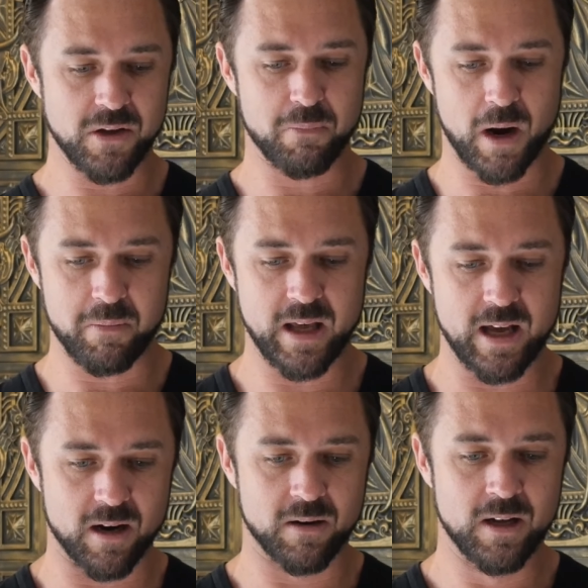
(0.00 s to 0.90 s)
you're probably
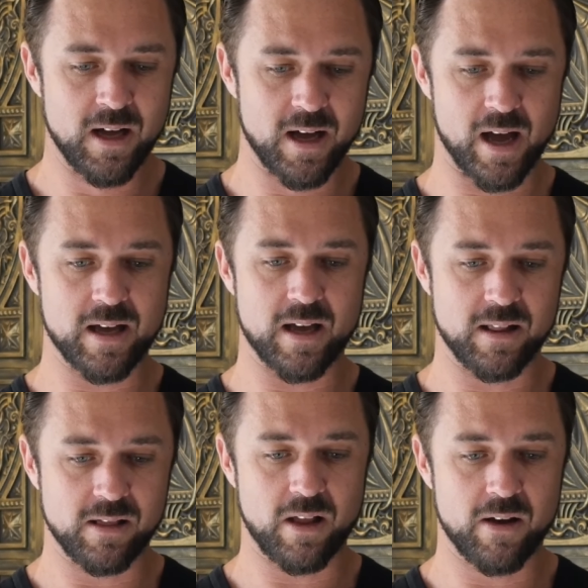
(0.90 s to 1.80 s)
here. I
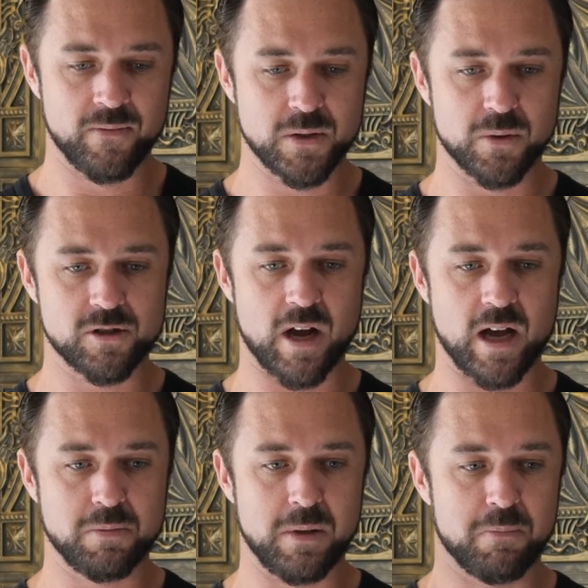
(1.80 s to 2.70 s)
love to
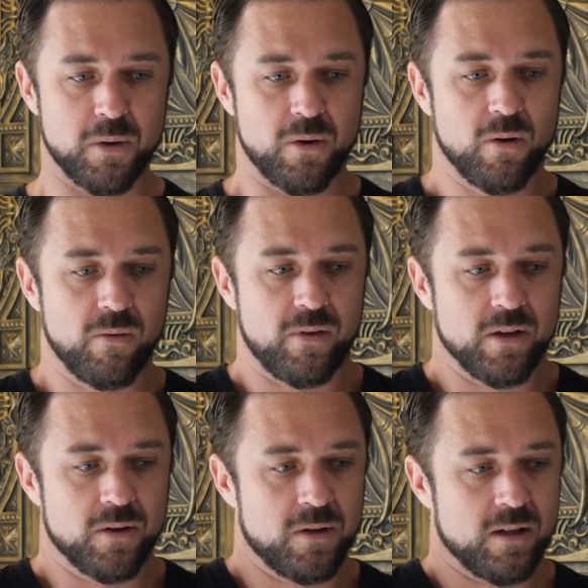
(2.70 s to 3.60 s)
attract people who
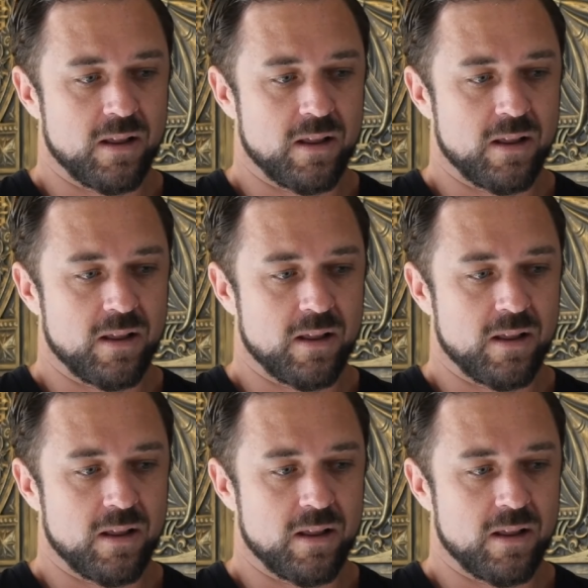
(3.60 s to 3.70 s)
feel